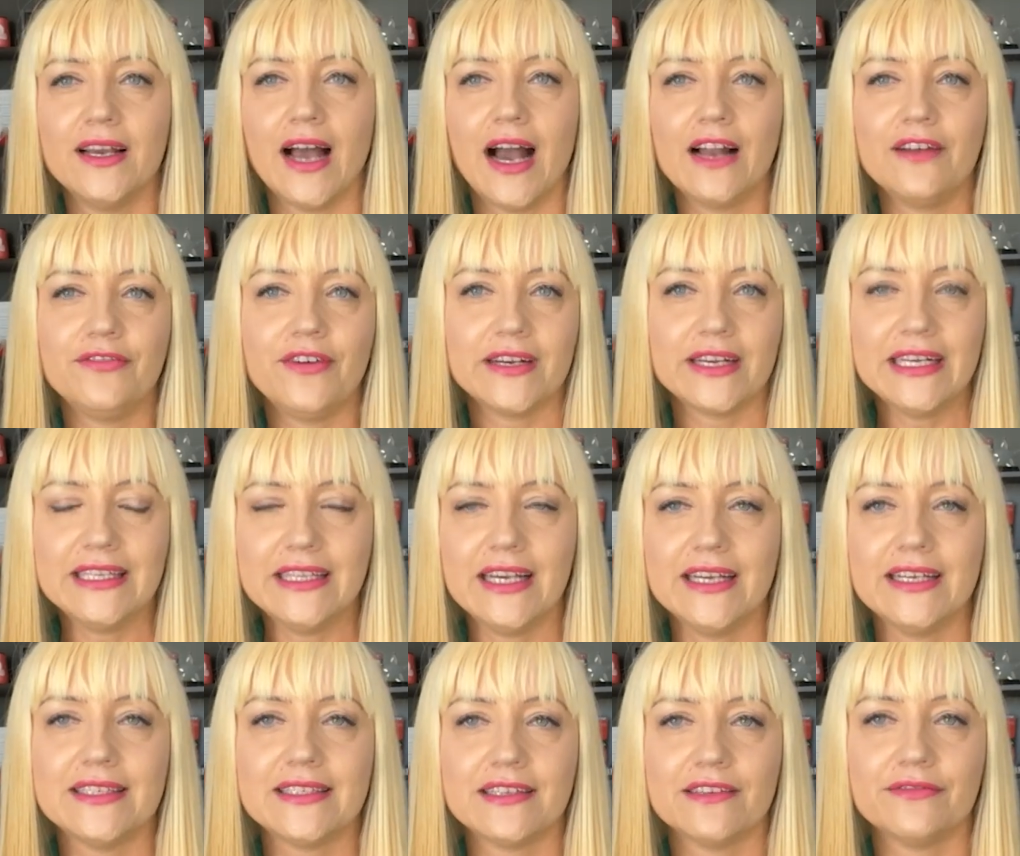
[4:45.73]

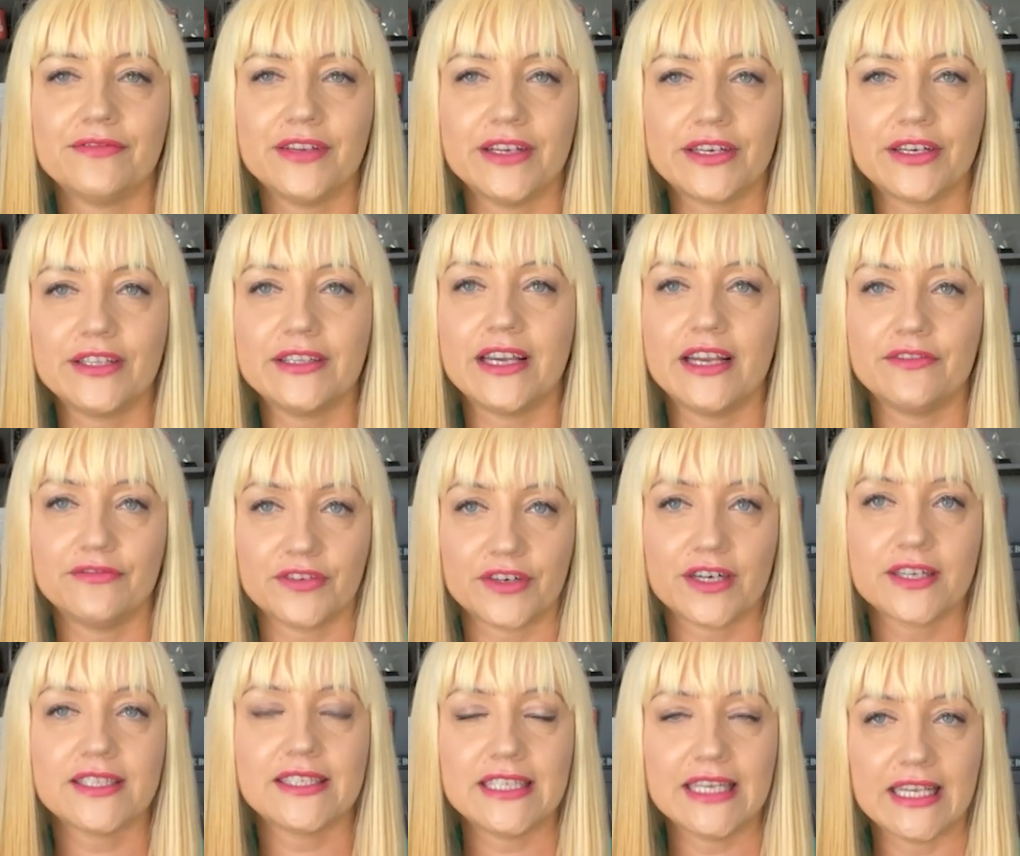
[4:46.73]
Alpharetta is a very
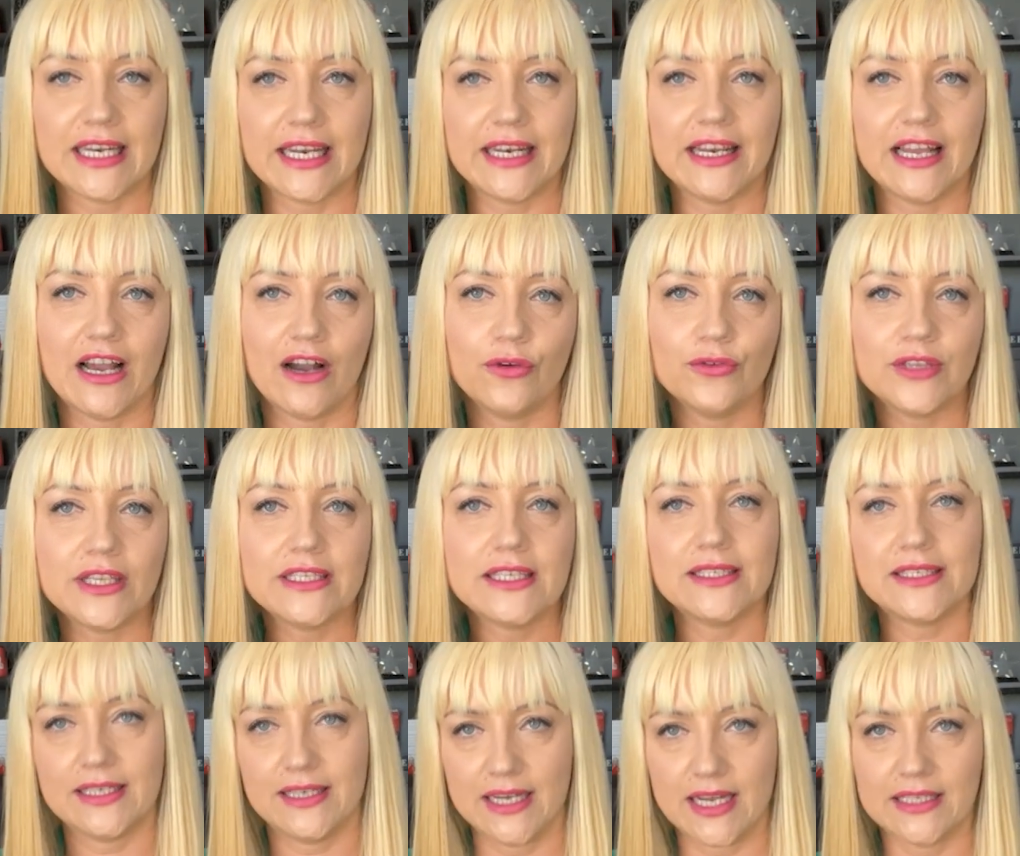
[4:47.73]
diverse city. Now,
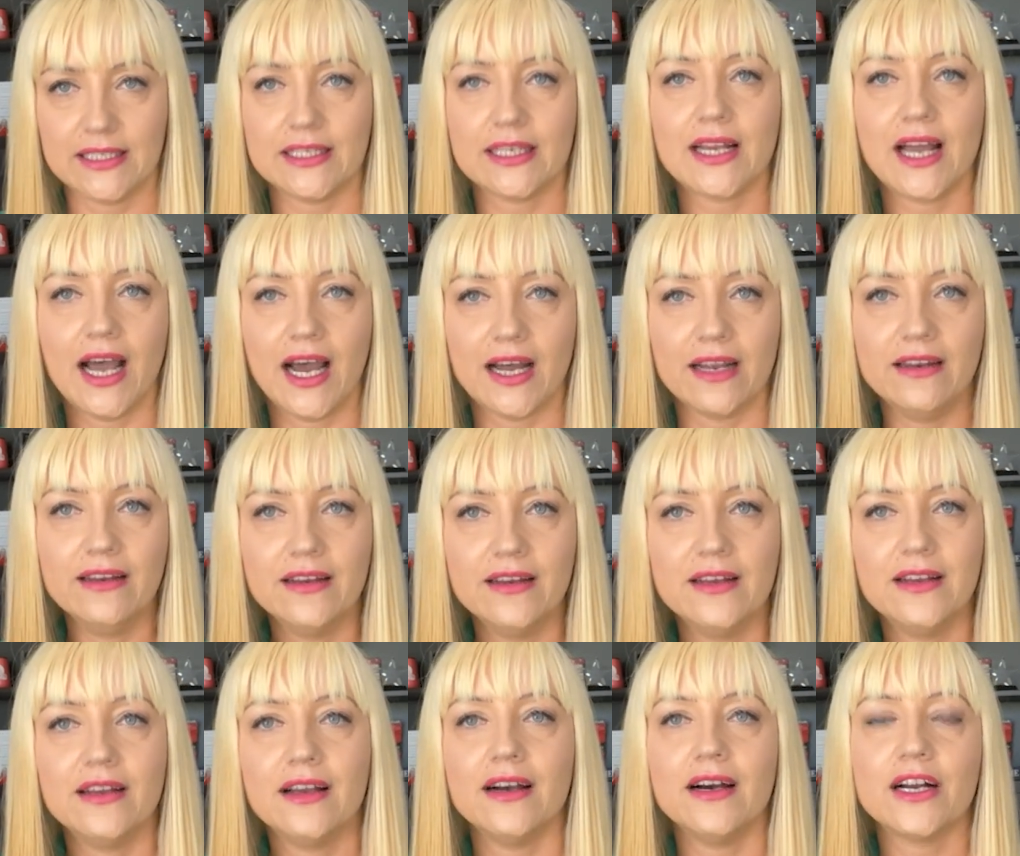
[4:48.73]
this is another con.
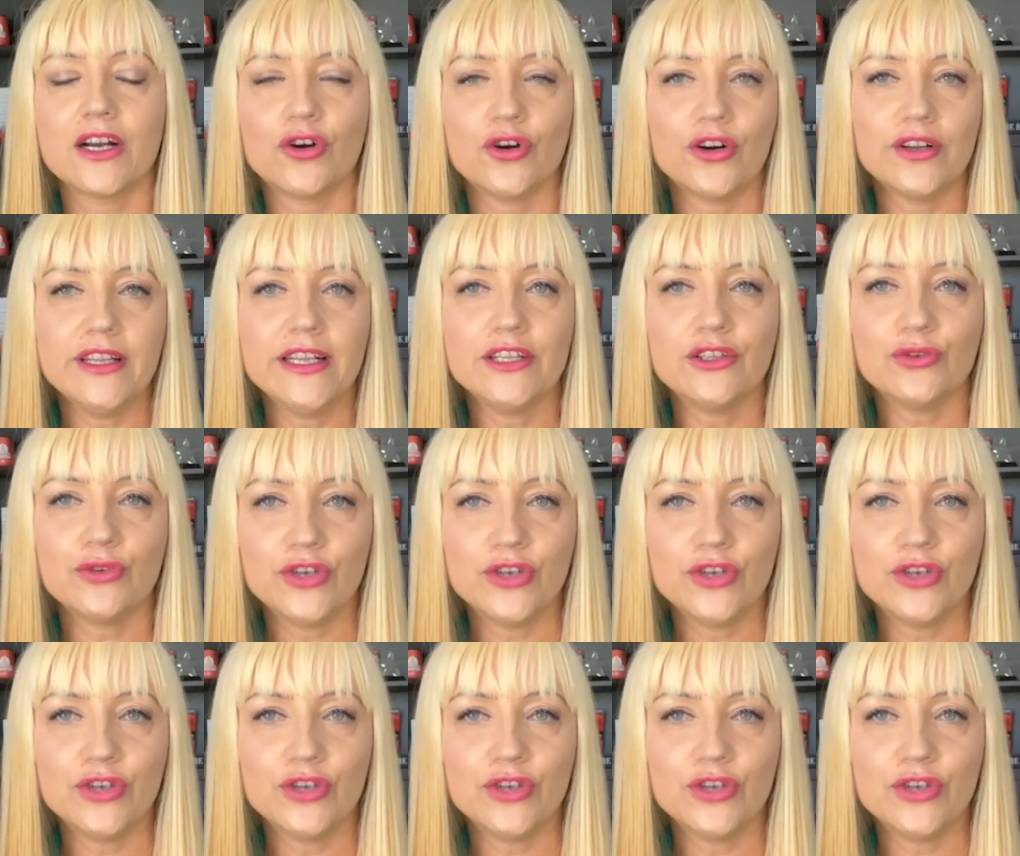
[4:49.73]
According to